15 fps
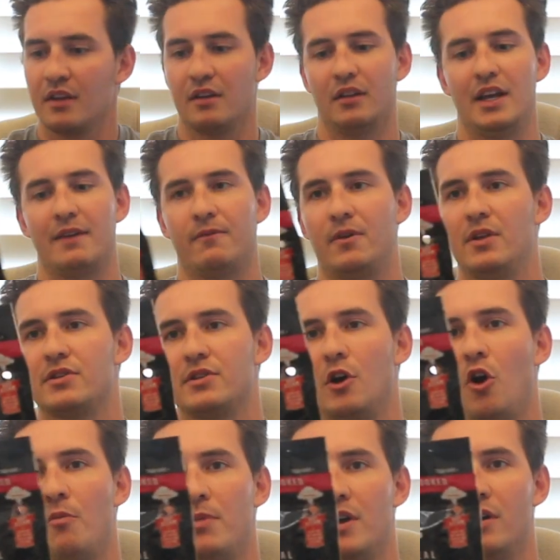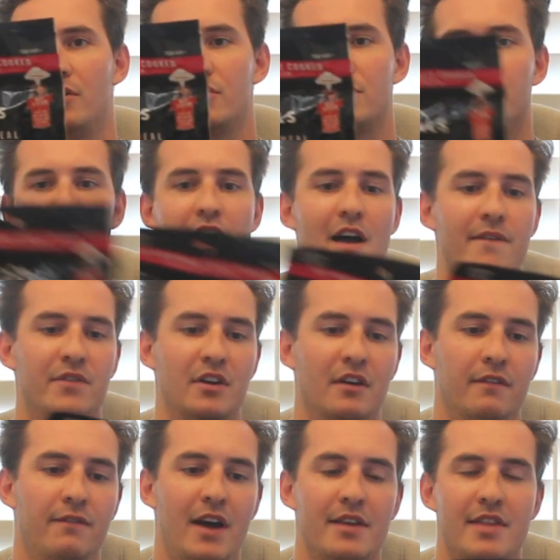Like for this oatmeals, I'll have to
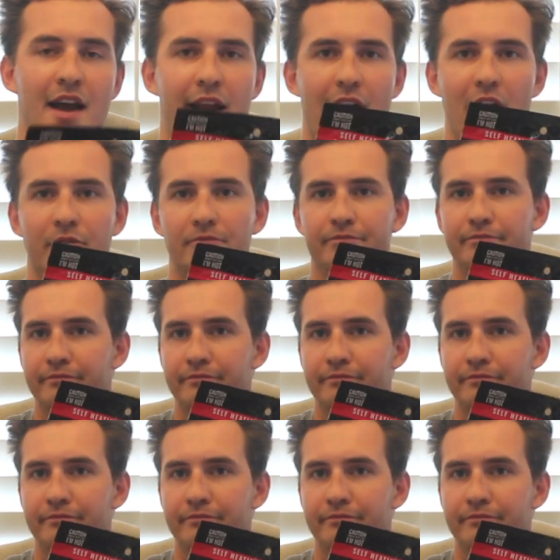find that out.